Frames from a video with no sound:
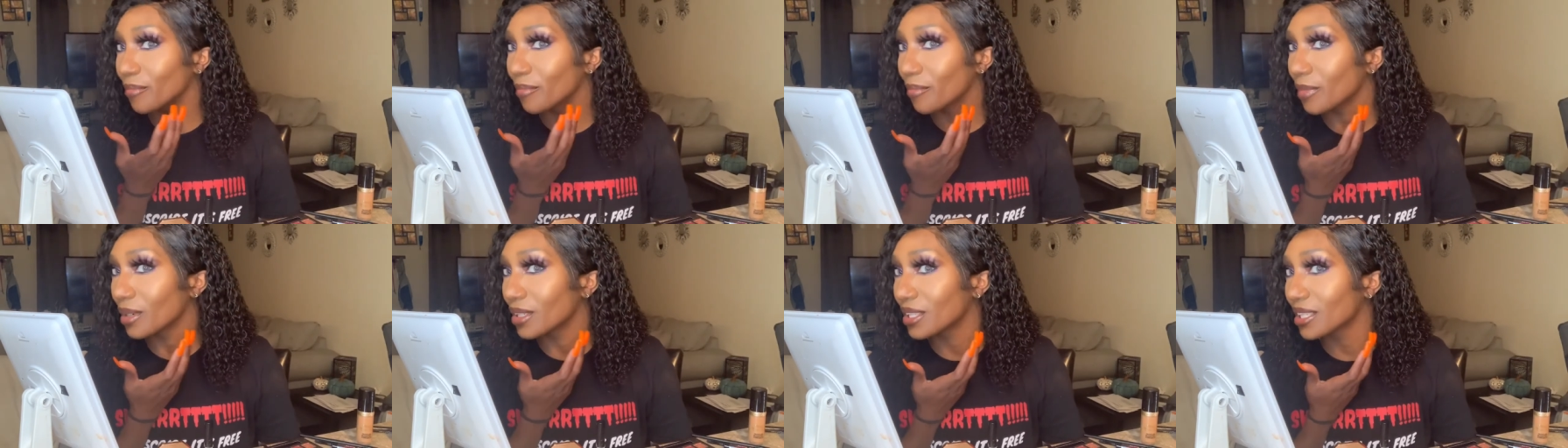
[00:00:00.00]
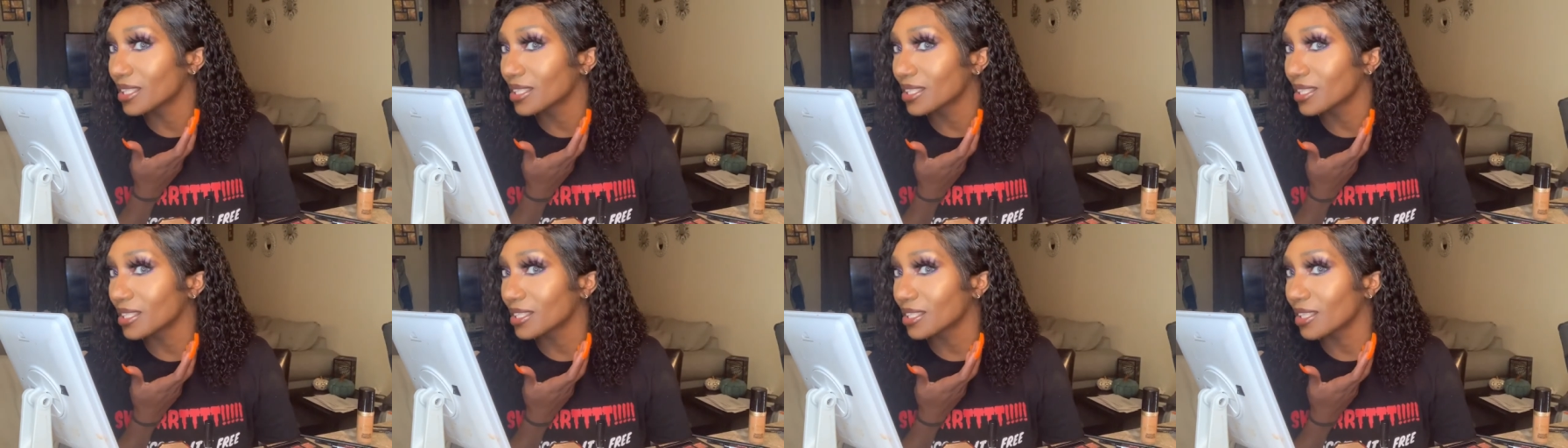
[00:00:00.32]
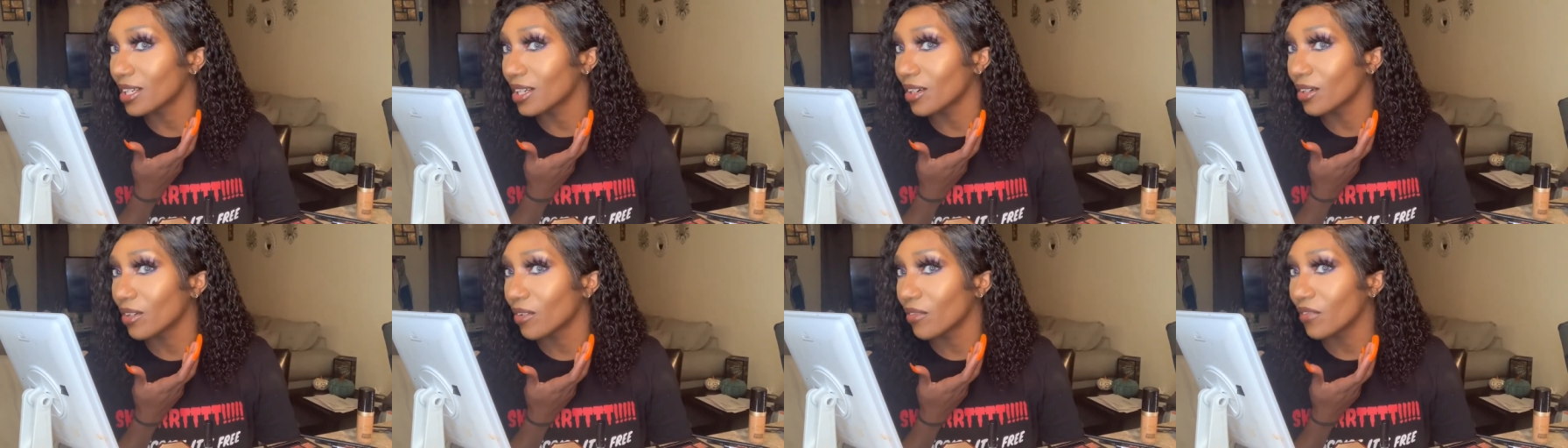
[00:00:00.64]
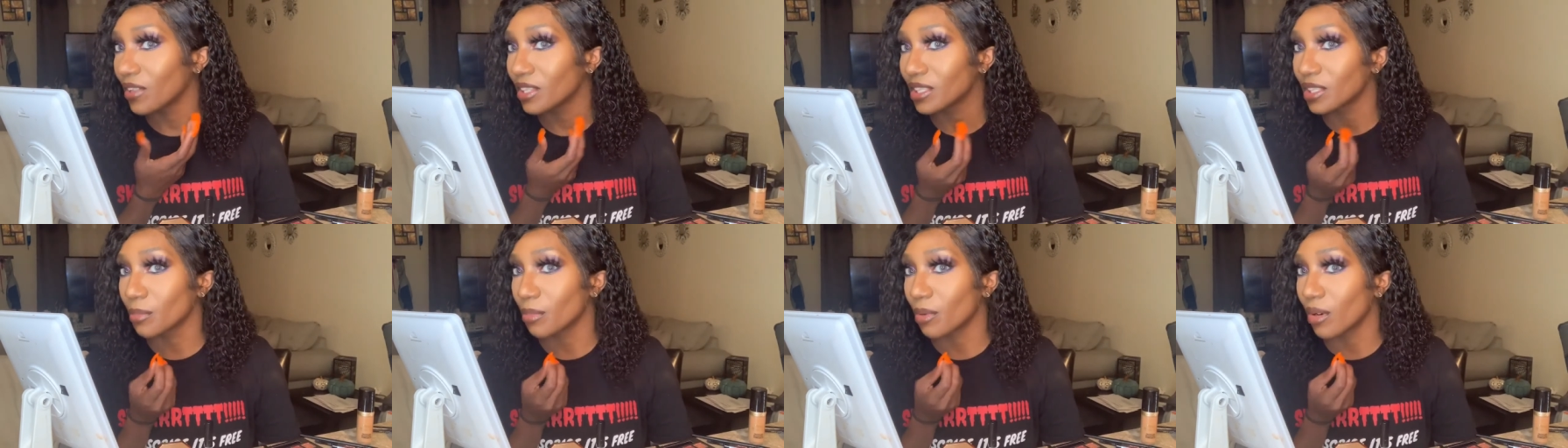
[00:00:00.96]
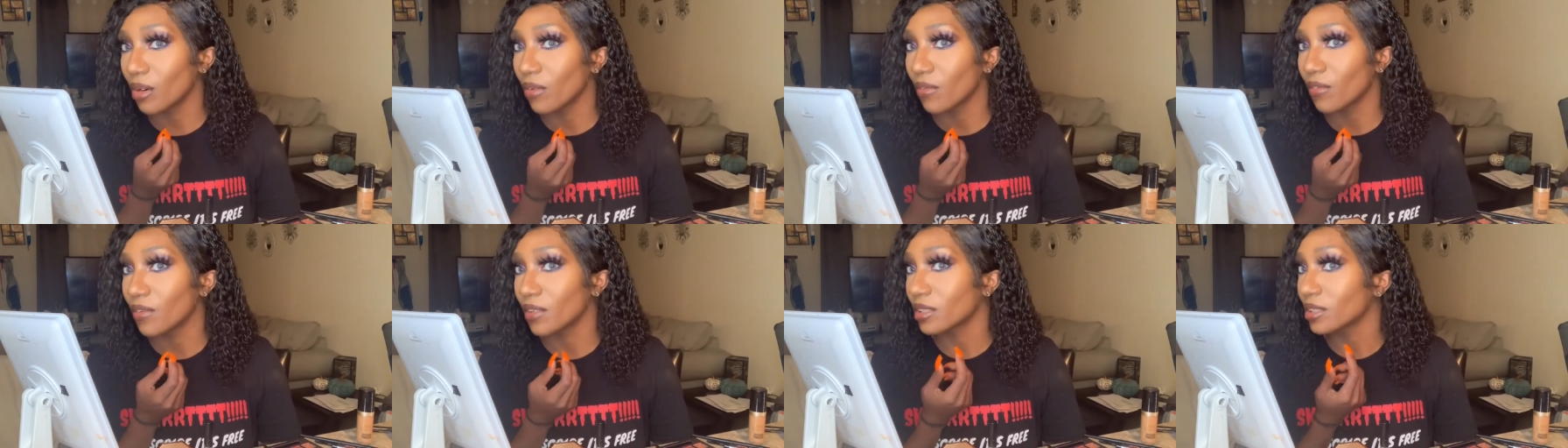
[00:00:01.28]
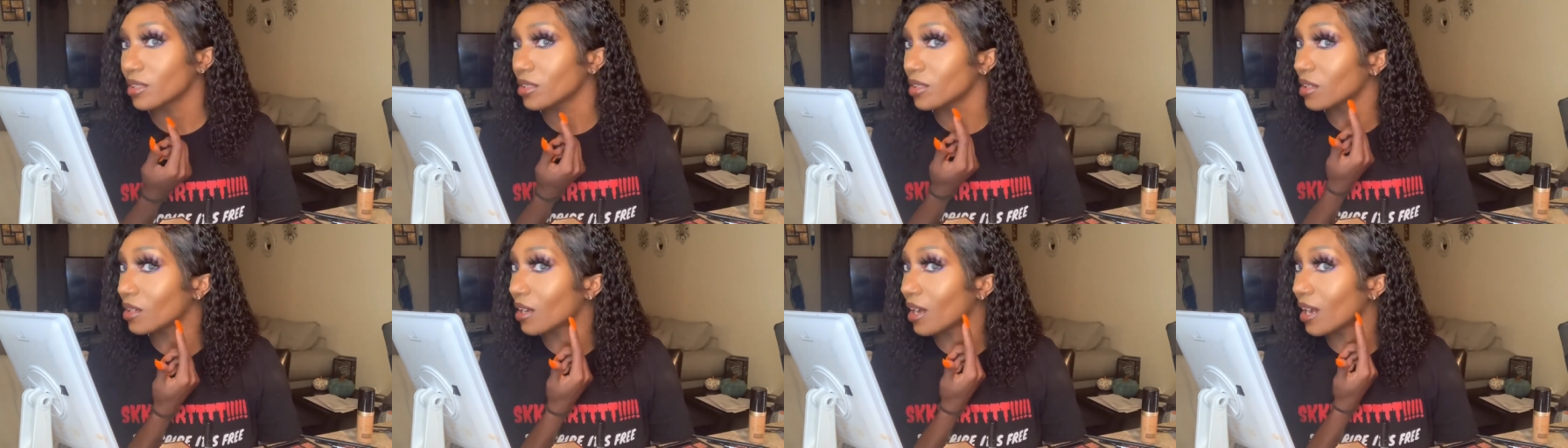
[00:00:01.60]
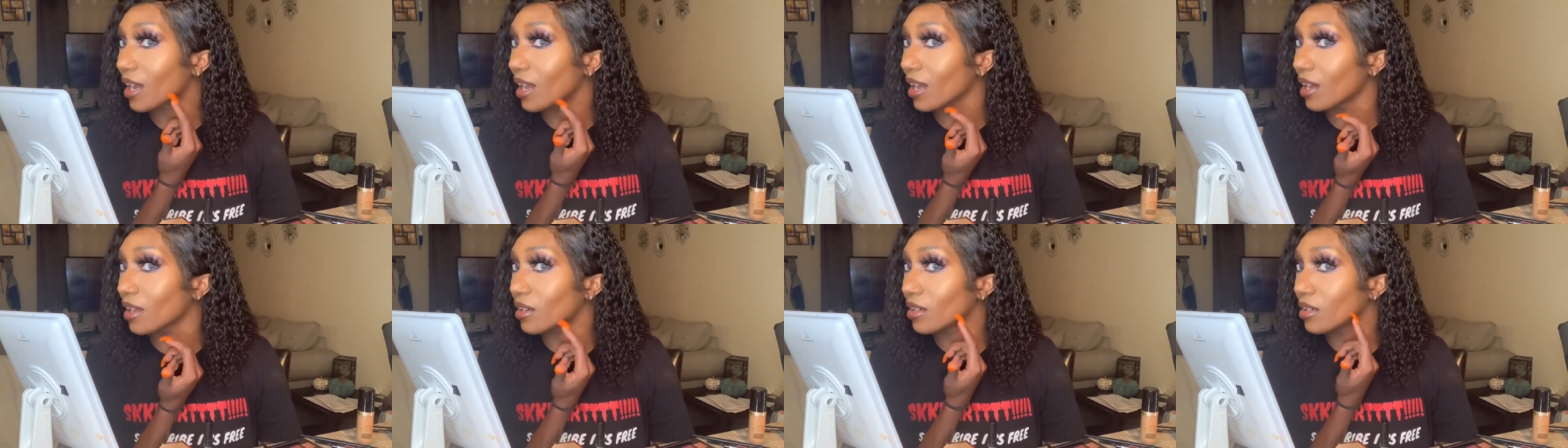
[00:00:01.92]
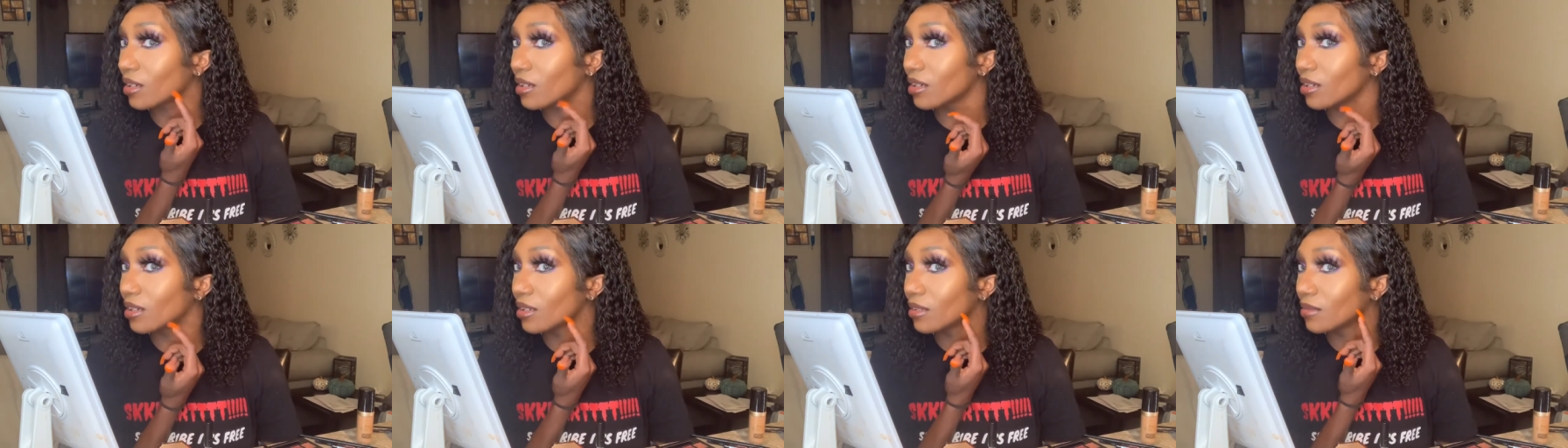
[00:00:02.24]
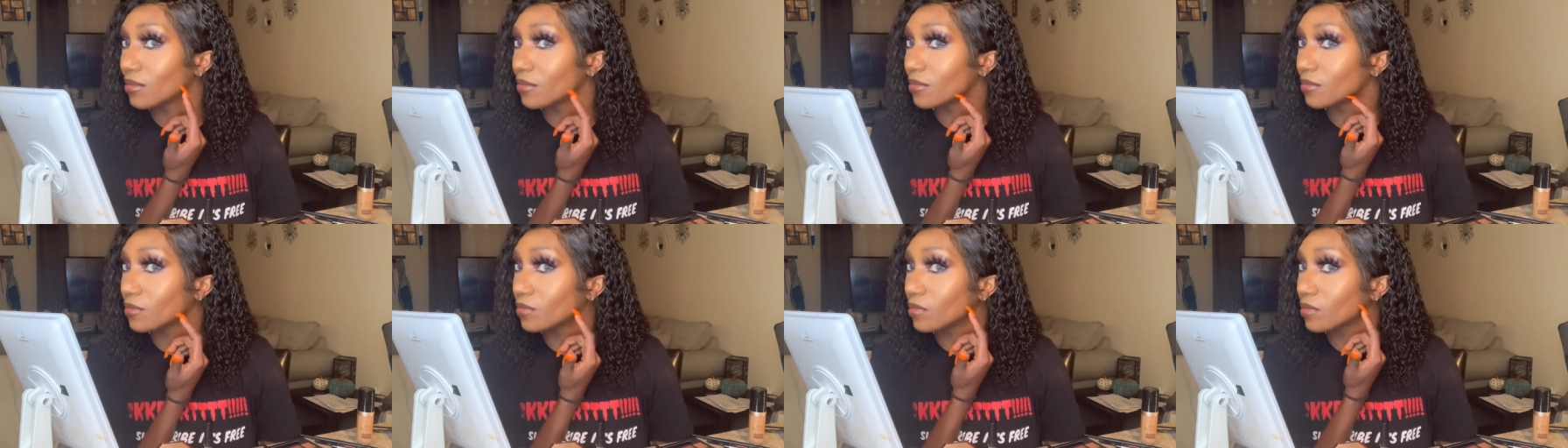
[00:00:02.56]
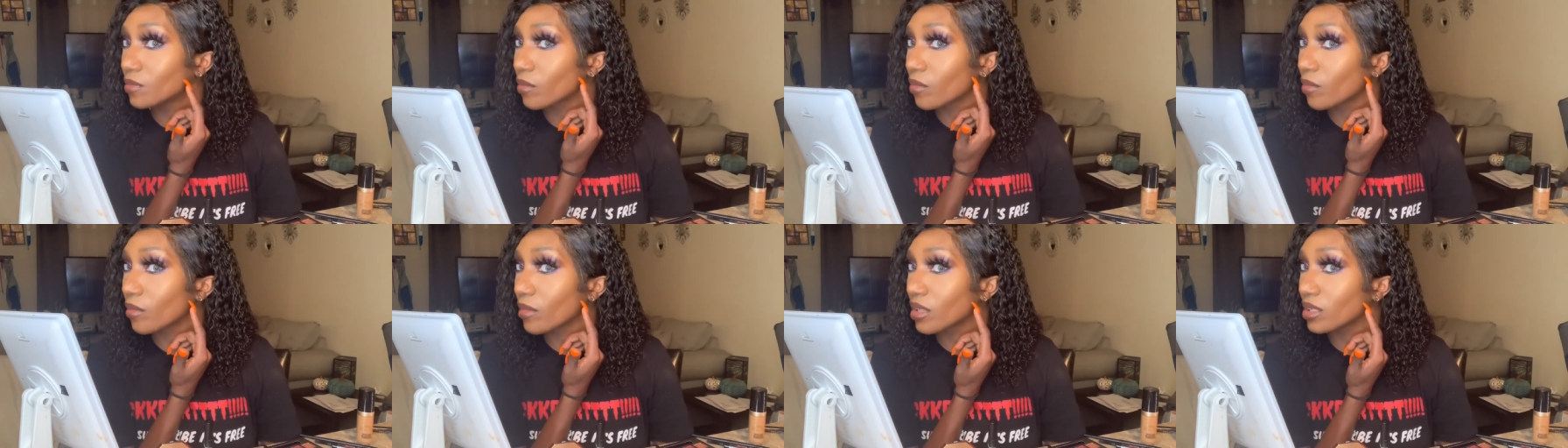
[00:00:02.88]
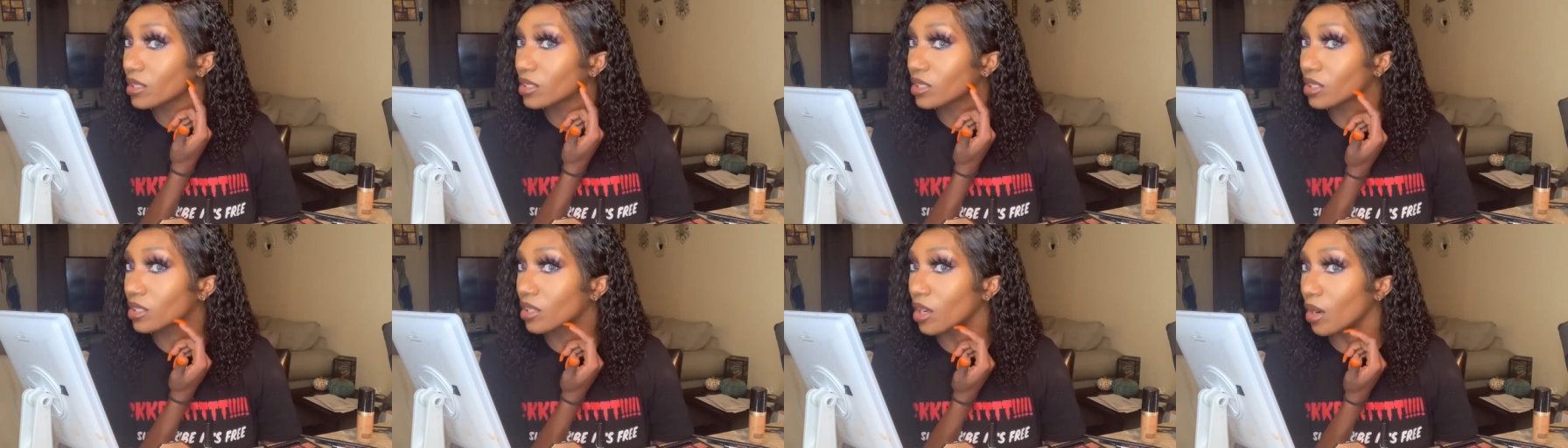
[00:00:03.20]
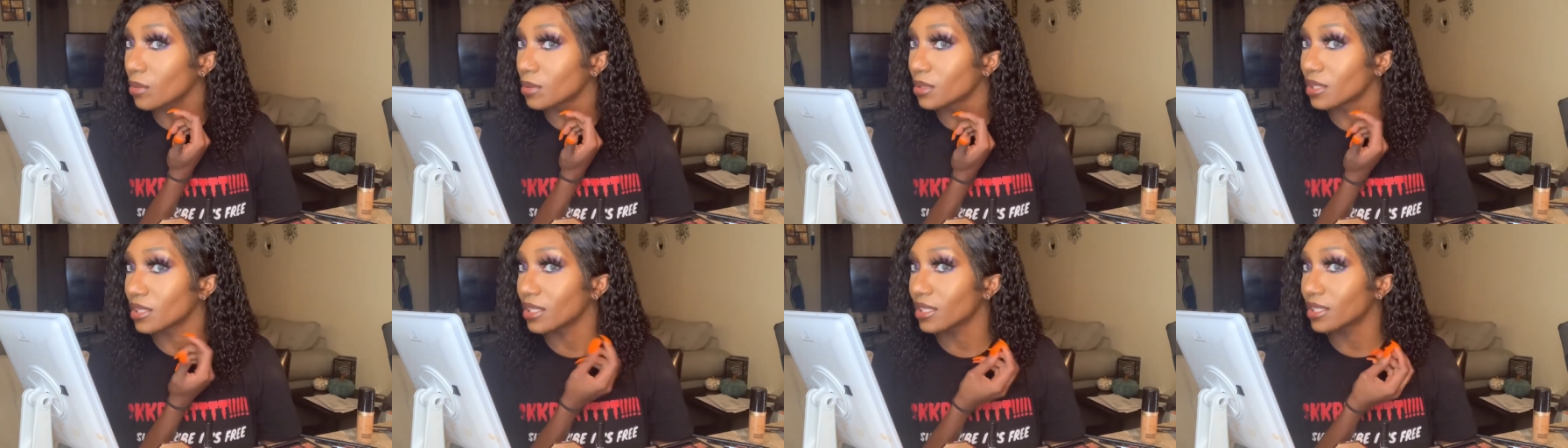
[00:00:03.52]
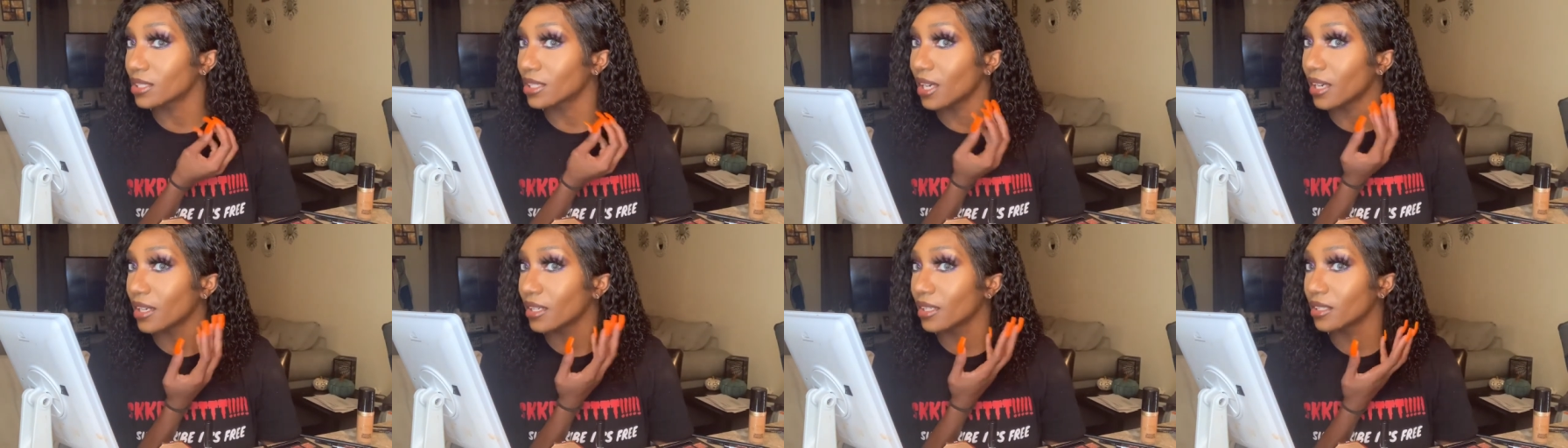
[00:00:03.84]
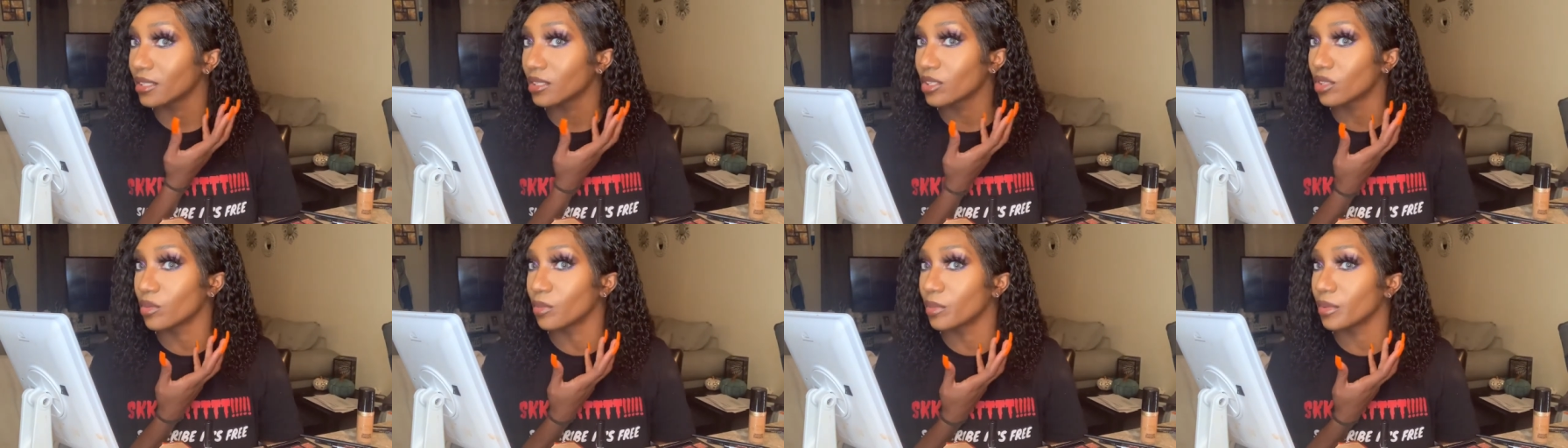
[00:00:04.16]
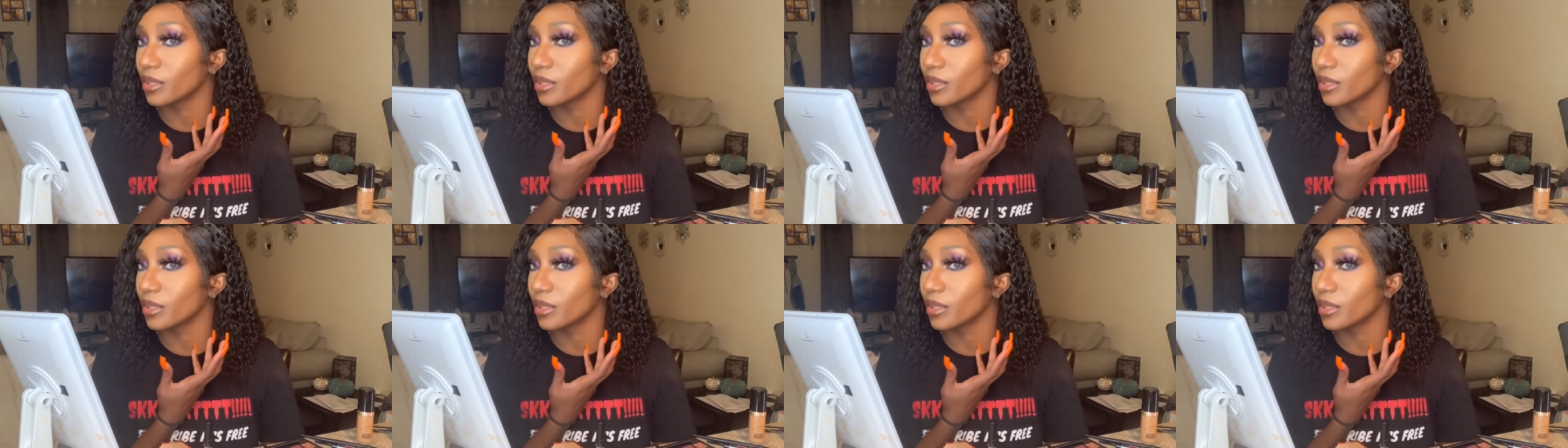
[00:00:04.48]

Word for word: But this is the Fenty Pro filter. I kind of sculpted this out a little too